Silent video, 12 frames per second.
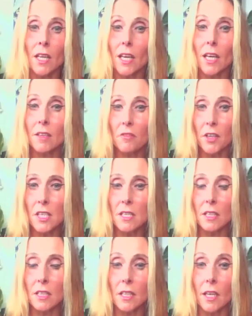and things
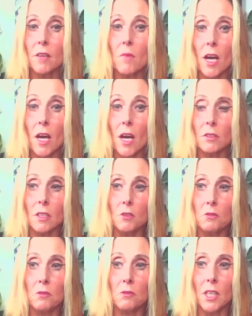that came out
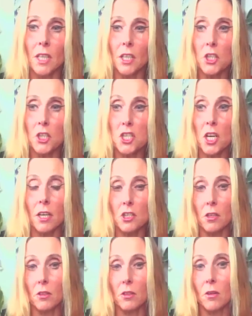really
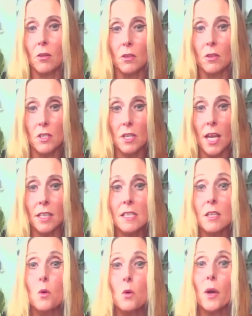changed the course. Like
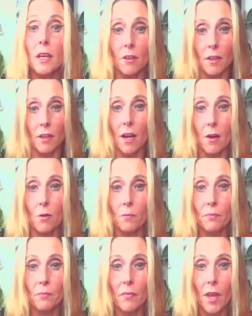it's quicker now
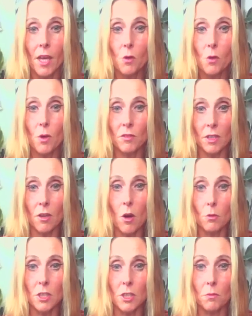with the
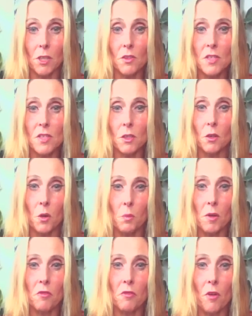coding, because you know
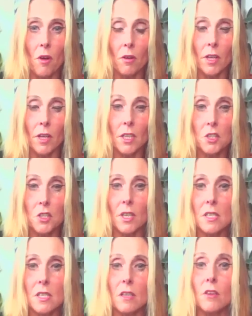before it took
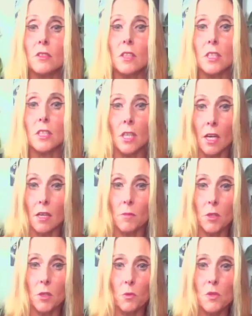us longer time.
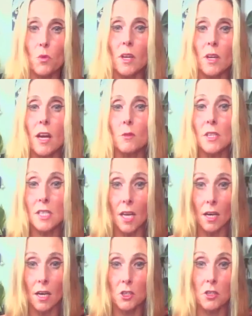It was 1 hour
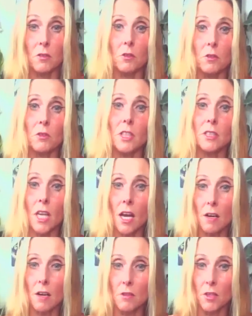session, you read
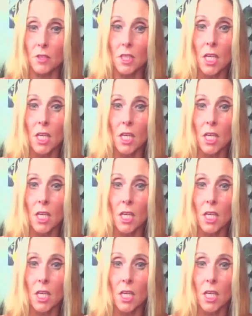tarot,